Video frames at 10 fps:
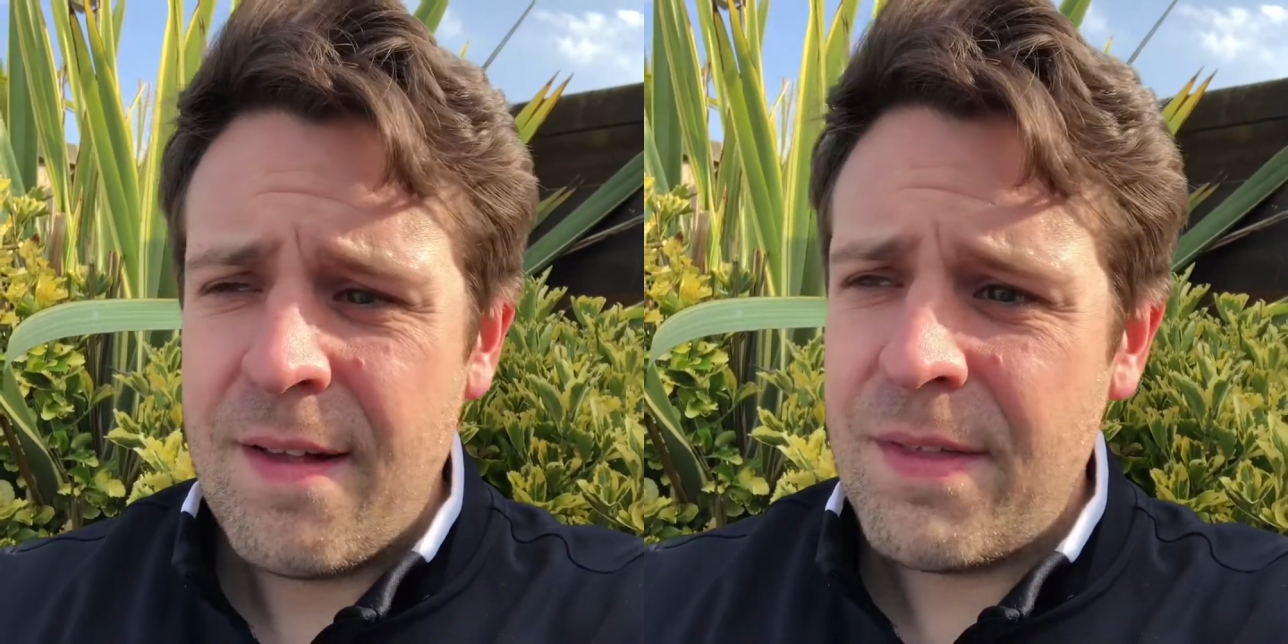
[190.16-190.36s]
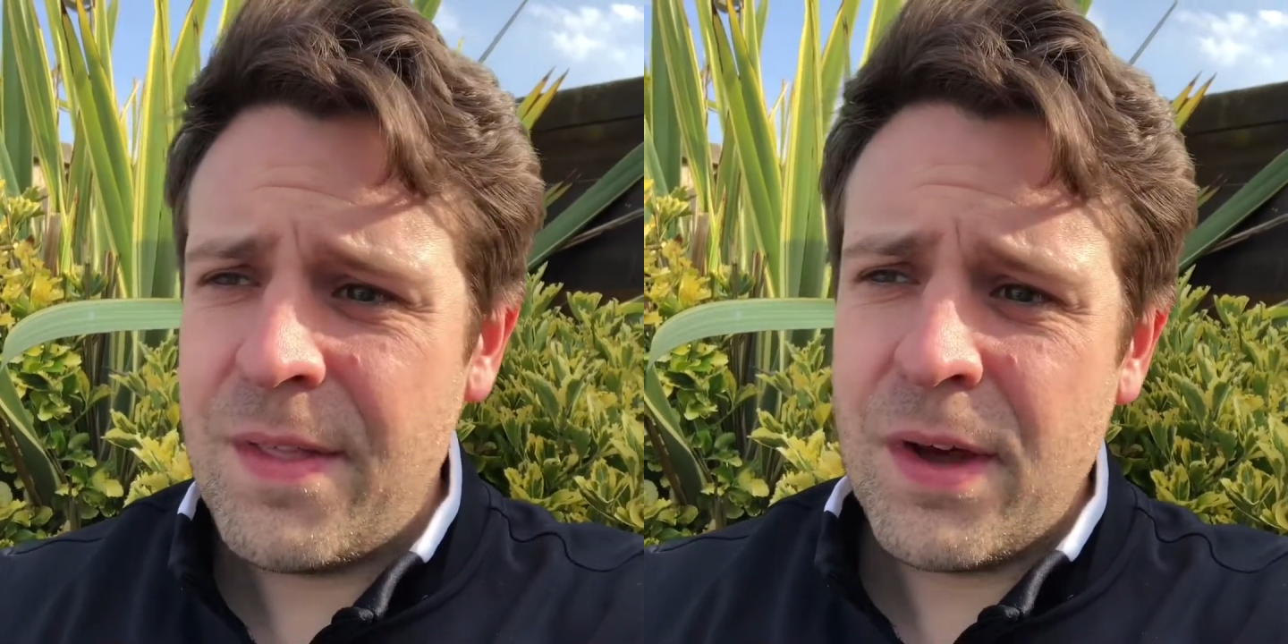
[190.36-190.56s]

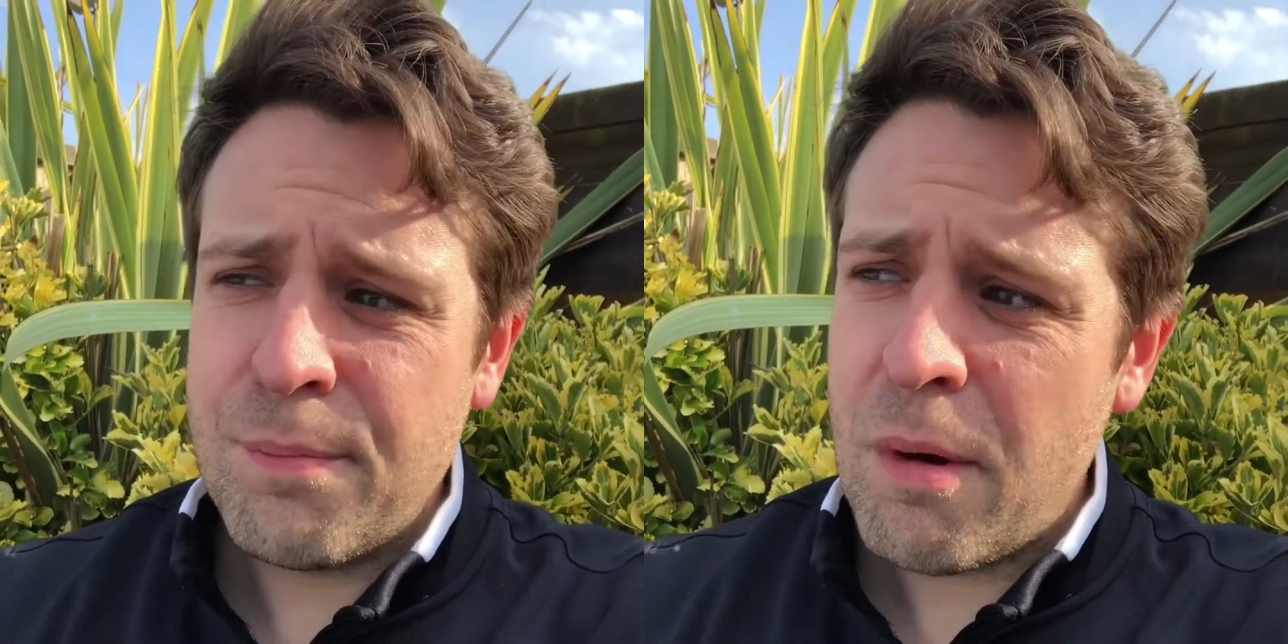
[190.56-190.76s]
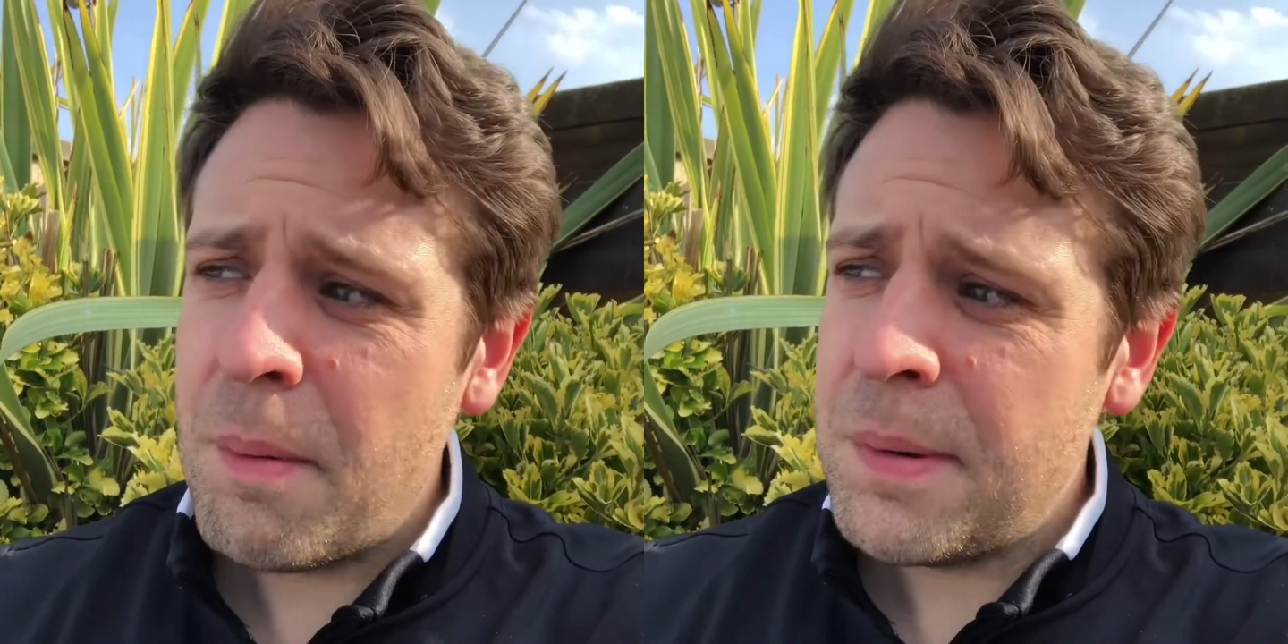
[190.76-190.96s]
then they'll
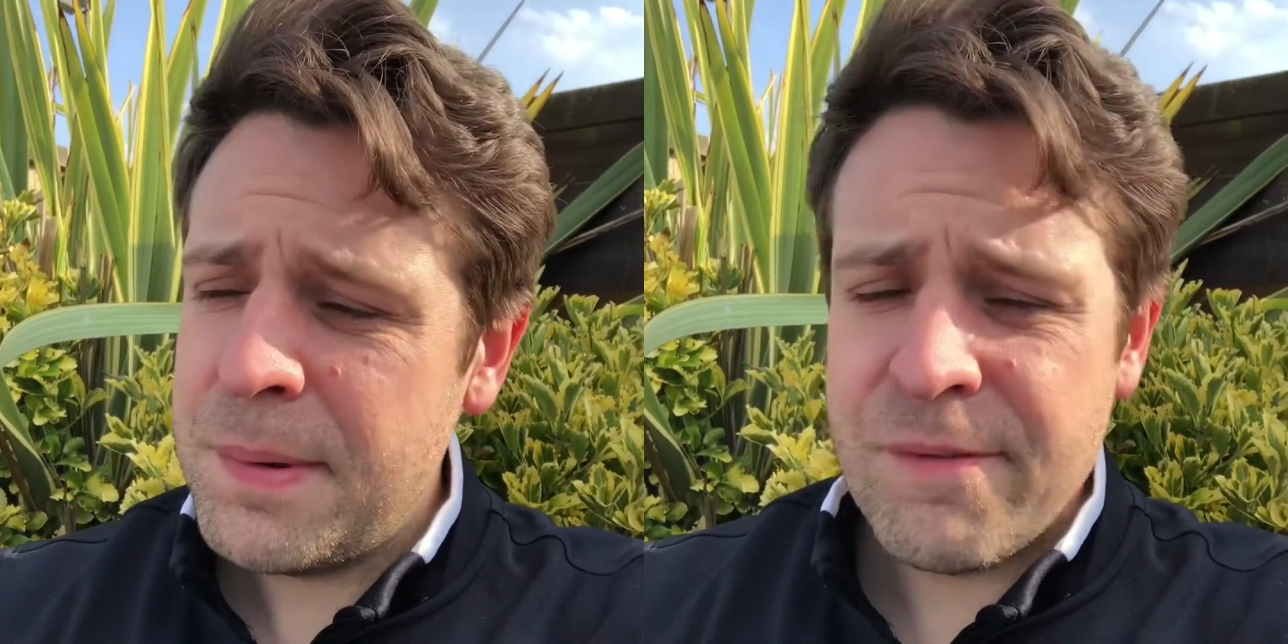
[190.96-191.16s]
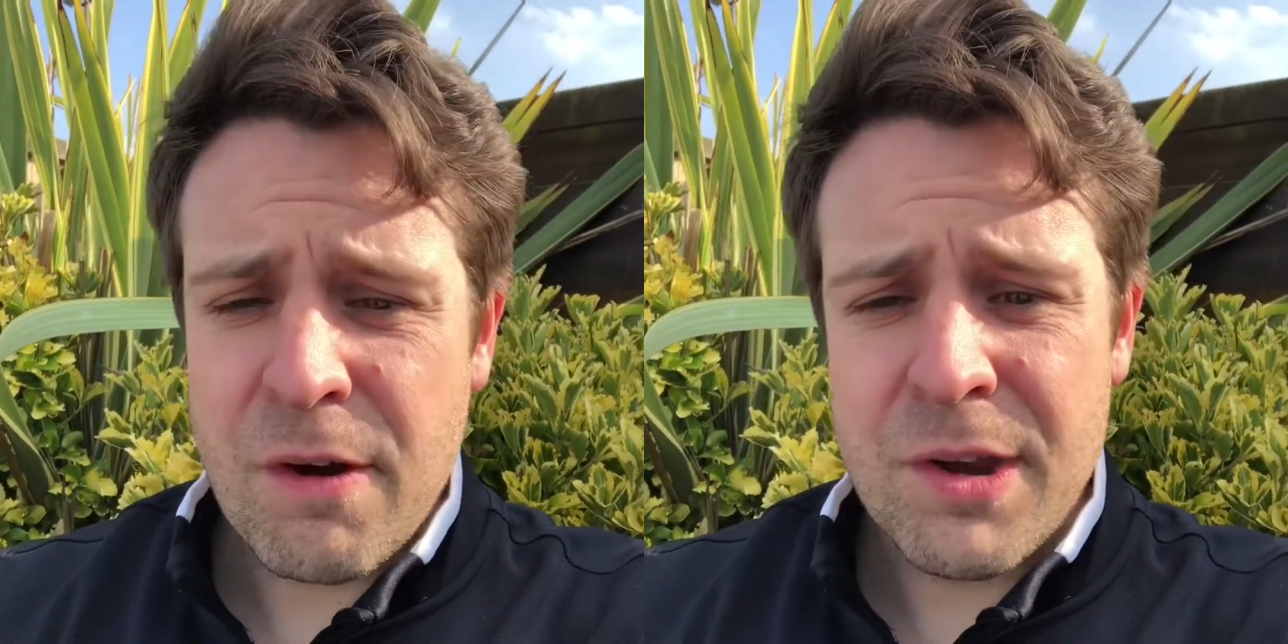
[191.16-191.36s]
probably
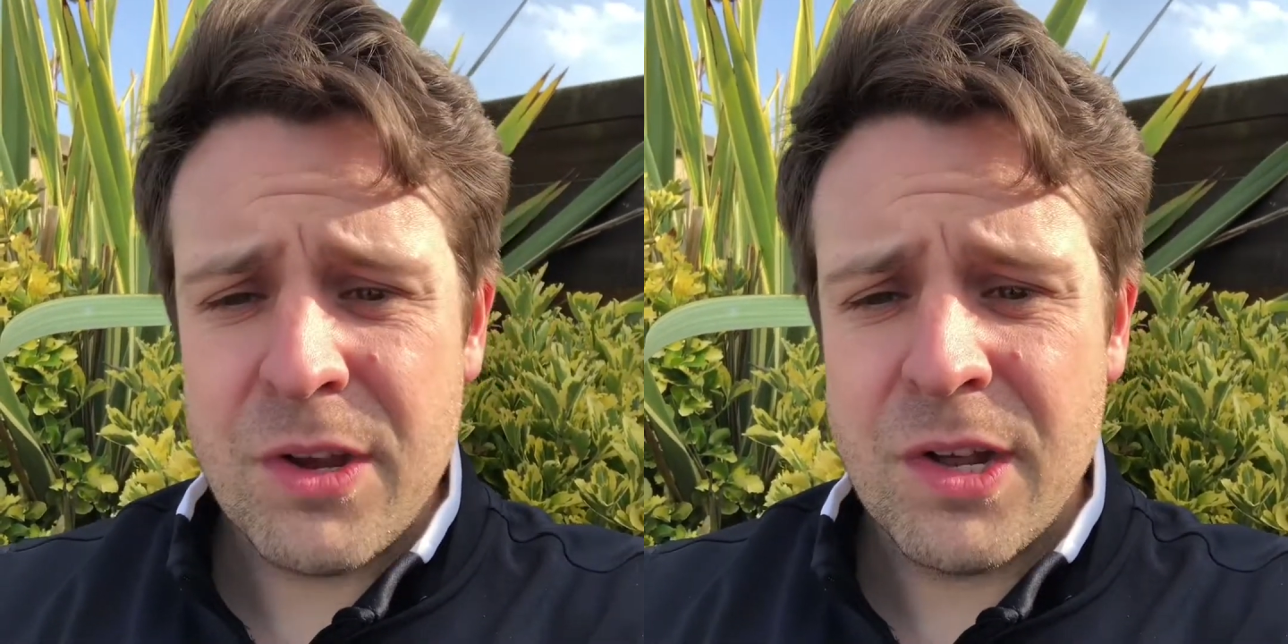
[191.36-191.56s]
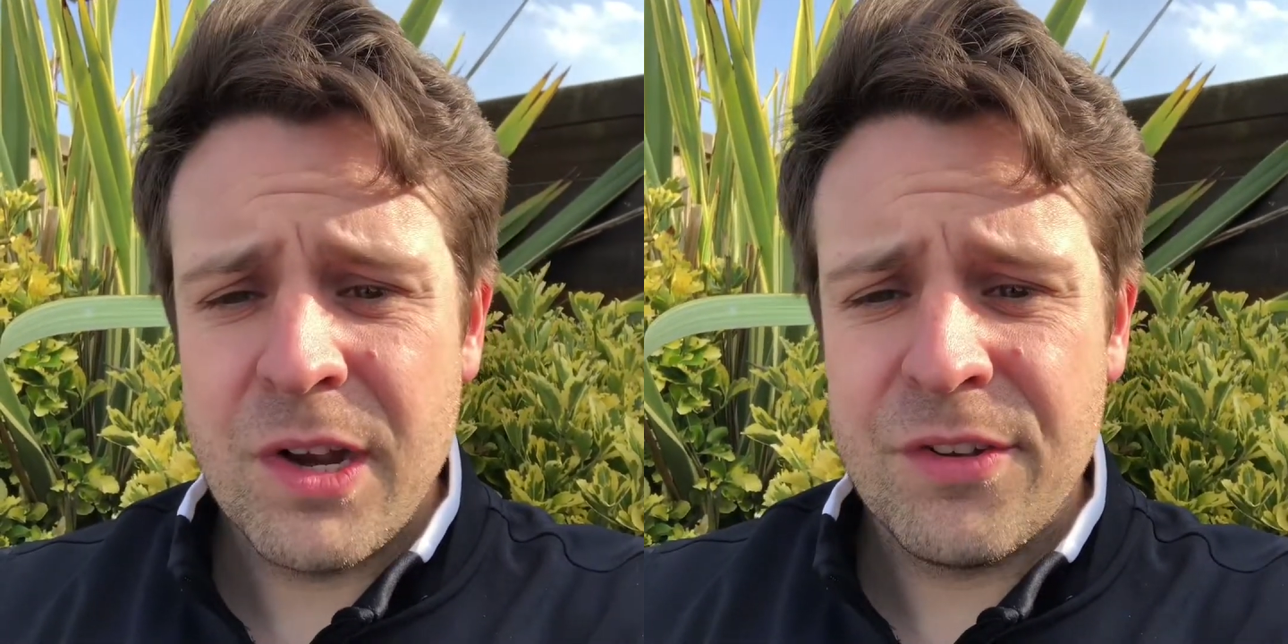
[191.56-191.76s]
be very good